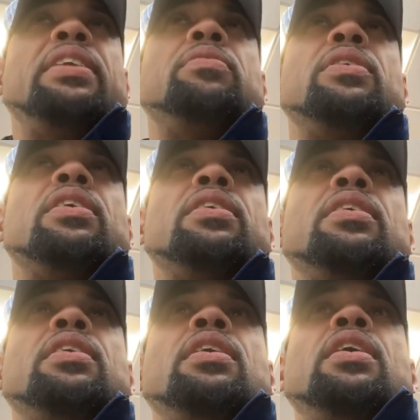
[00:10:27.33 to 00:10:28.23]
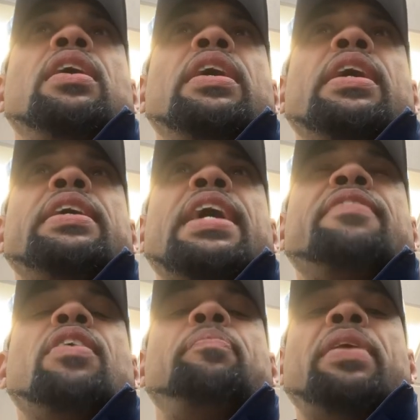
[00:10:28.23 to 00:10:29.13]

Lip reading: he would have gave up